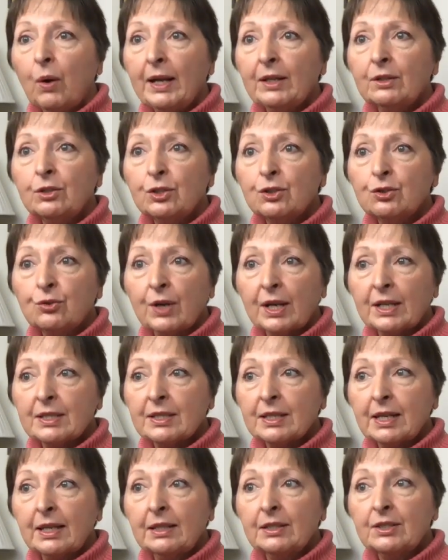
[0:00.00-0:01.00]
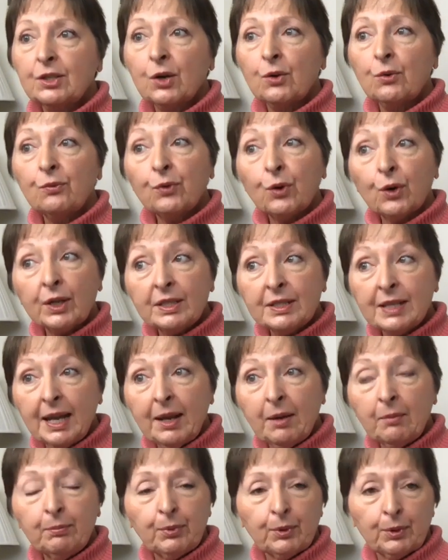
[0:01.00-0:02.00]
distressing. So for
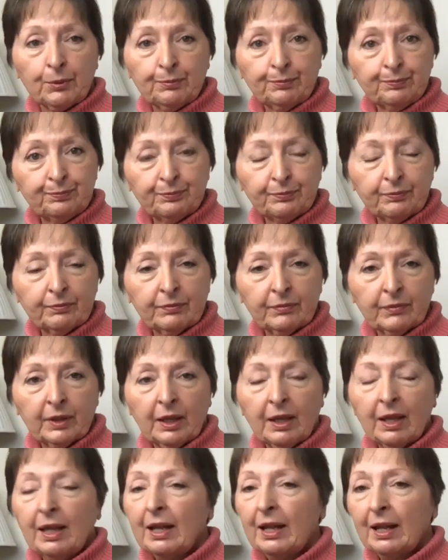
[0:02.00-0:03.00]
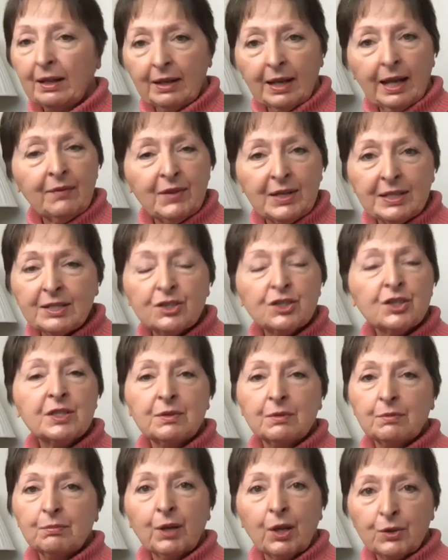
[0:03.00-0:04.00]
example, this
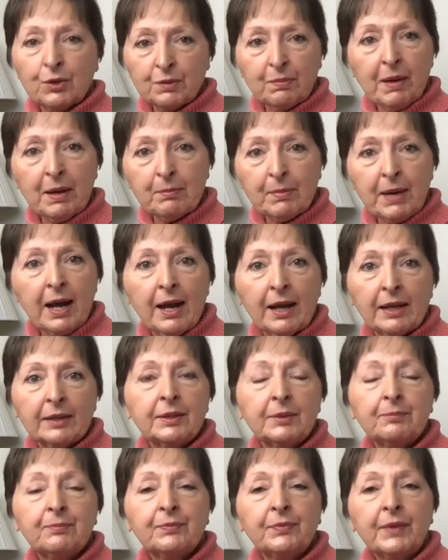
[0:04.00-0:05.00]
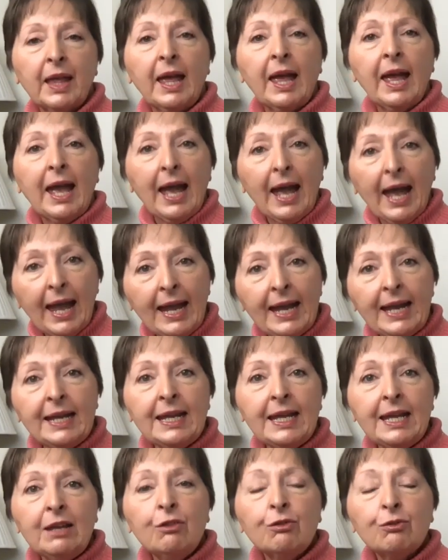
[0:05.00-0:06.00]
just blows my mind.
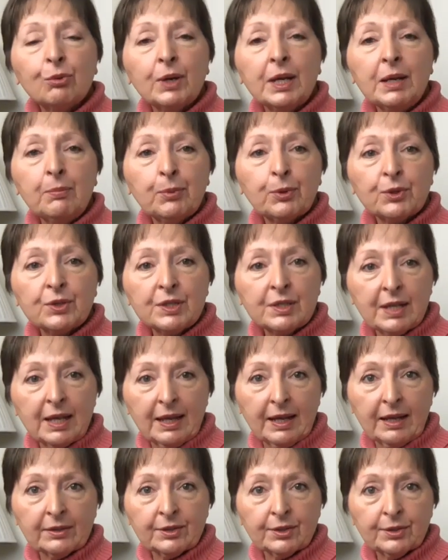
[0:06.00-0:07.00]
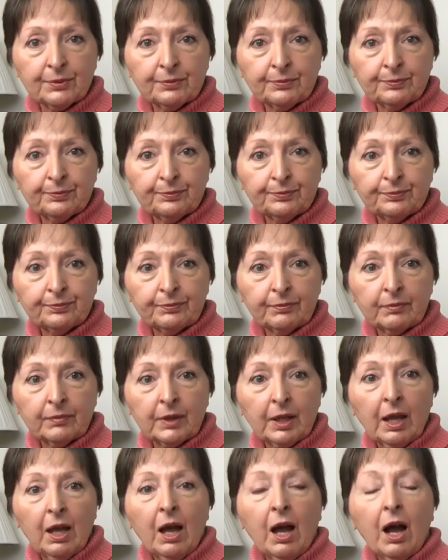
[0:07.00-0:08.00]
83%
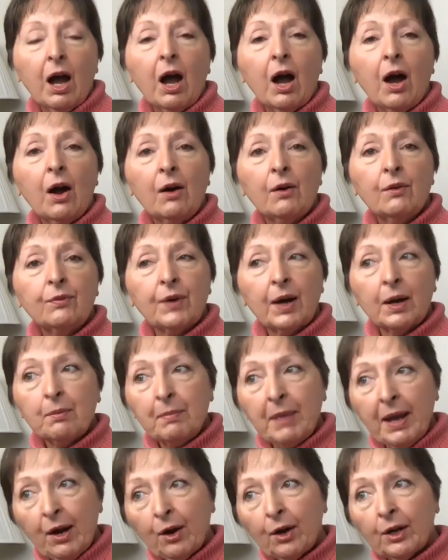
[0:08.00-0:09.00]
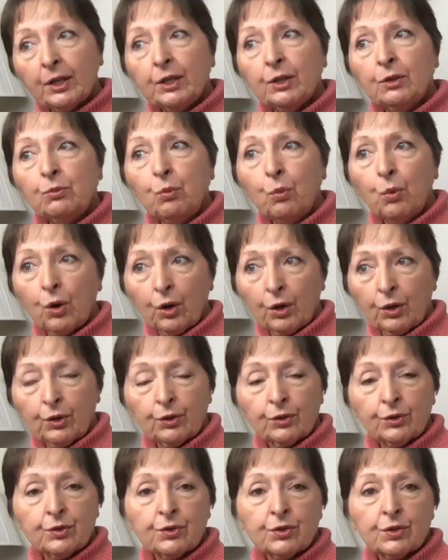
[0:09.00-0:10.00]
of American
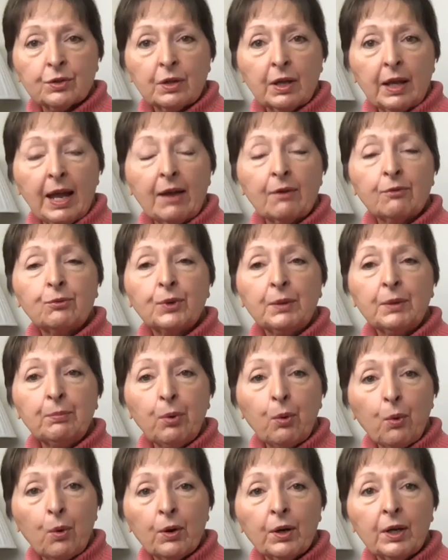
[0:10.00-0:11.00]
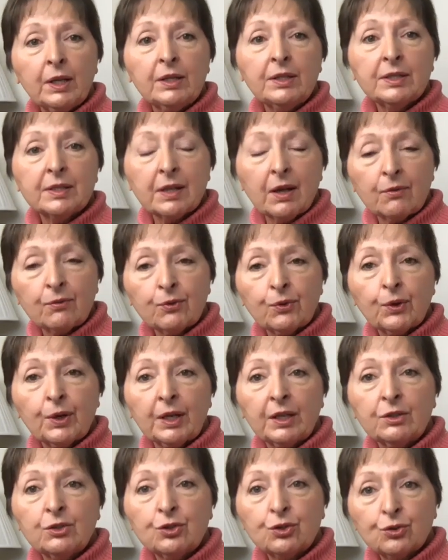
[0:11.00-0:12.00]
workers have reported
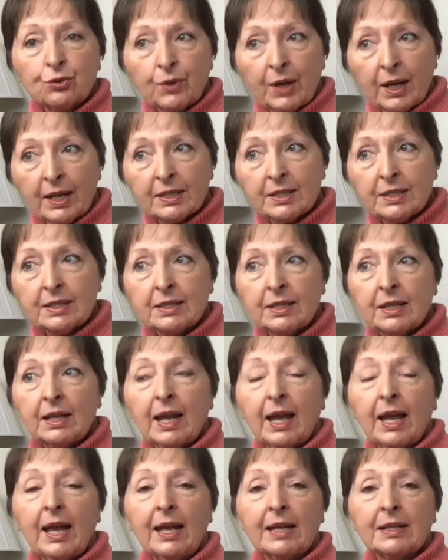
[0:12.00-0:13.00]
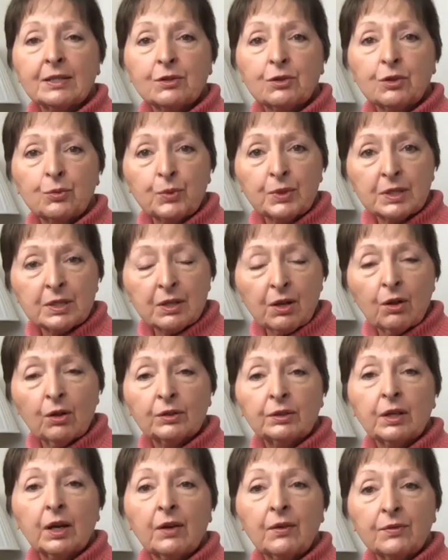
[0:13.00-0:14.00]
suffering stress as the
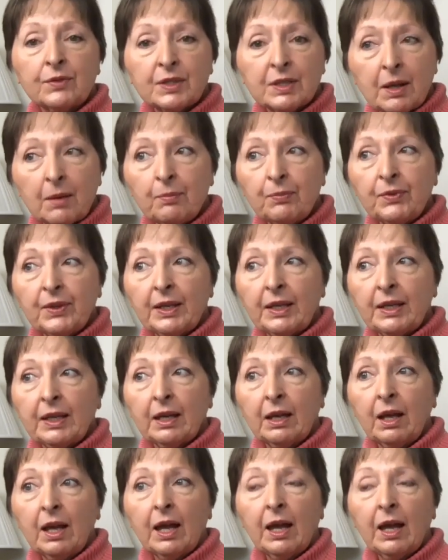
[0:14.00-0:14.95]
result of something